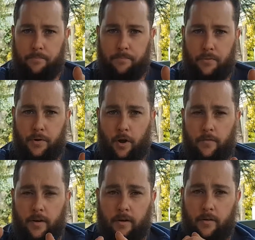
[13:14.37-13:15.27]
put it
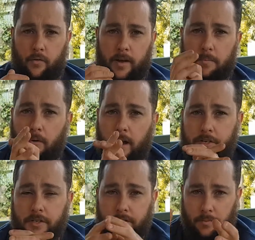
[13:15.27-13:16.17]
over green
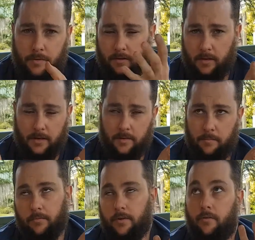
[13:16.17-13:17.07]
branches with, not
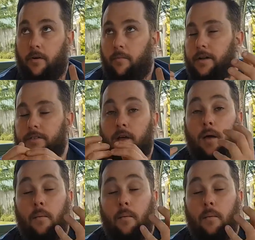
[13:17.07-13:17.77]
green branches